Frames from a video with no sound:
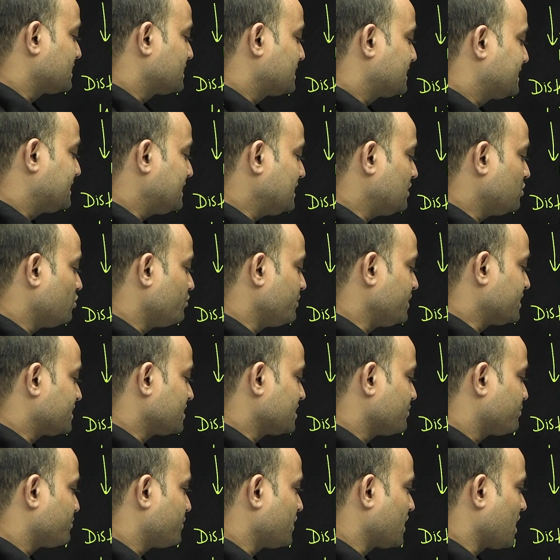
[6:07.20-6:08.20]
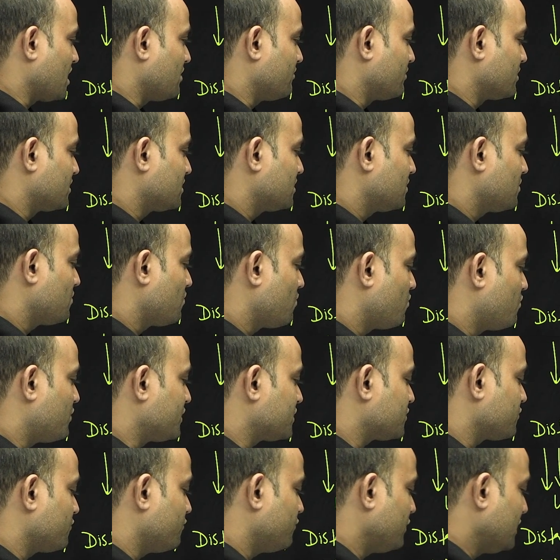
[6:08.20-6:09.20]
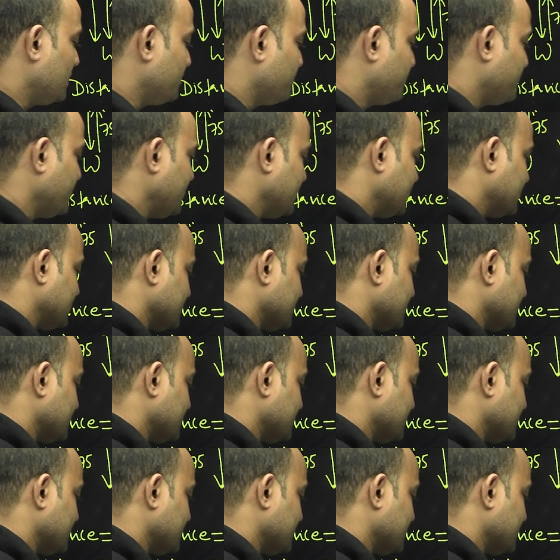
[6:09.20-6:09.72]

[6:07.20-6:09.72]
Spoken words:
kilometer per hour, what will be this